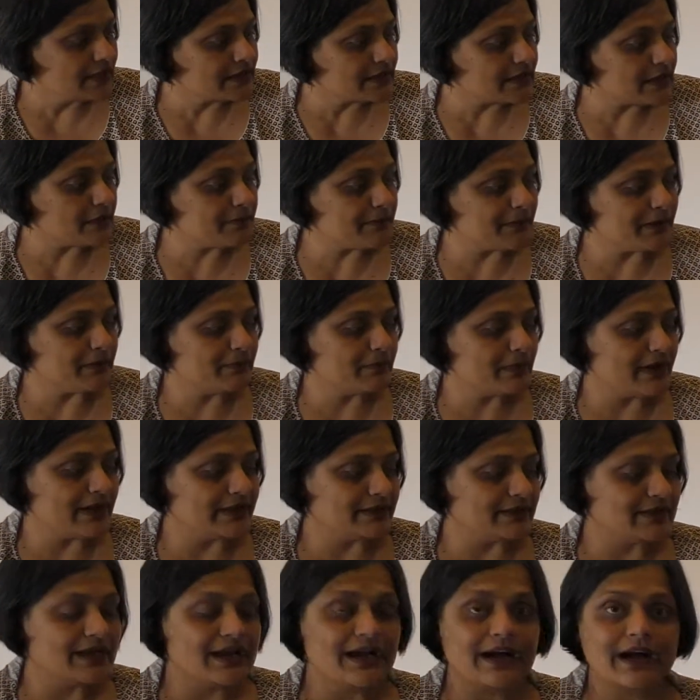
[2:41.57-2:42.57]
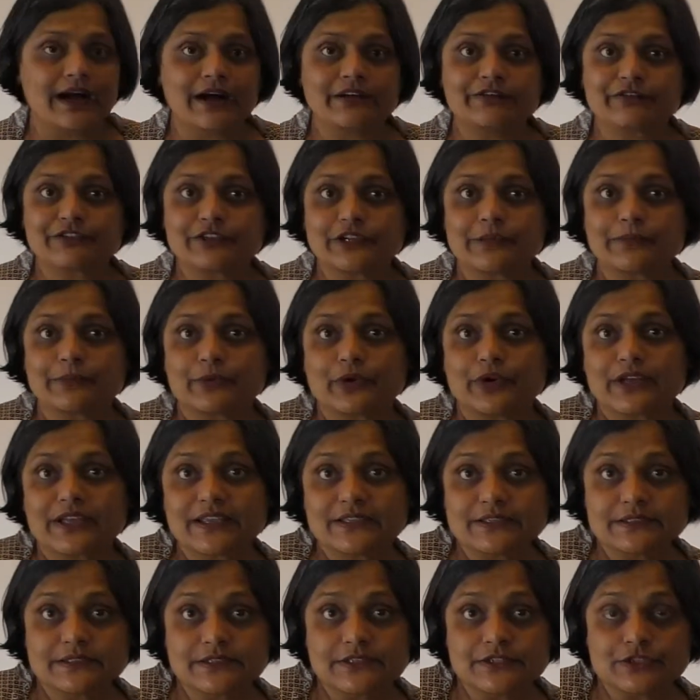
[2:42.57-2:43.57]
Keep in mind, after product
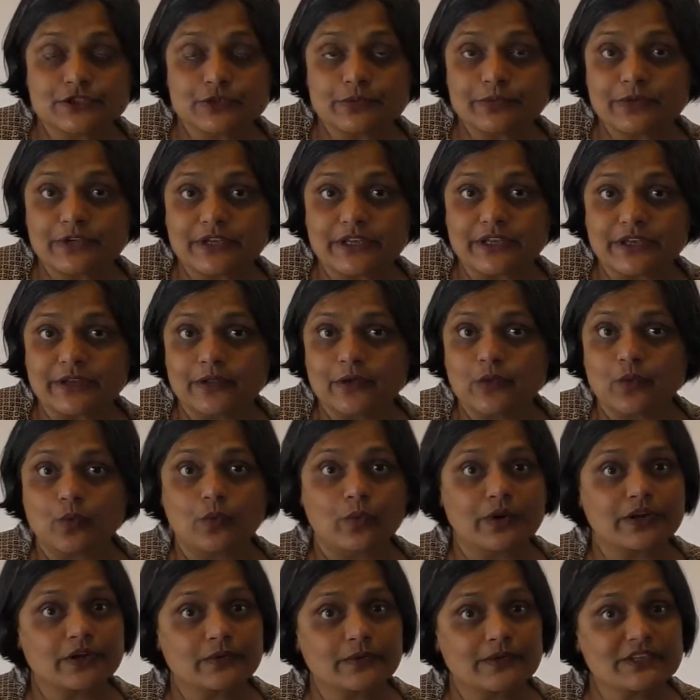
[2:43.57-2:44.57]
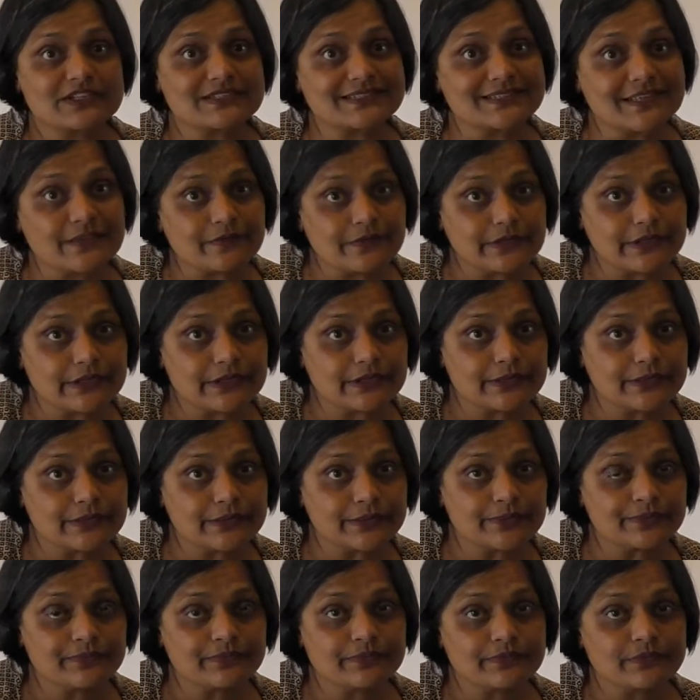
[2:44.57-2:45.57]
is distributed, what will stay with
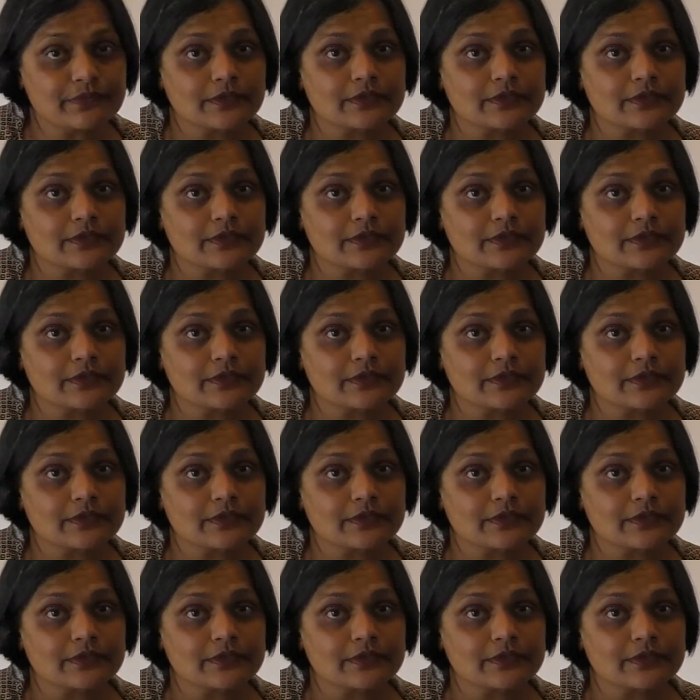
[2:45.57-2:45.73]
you?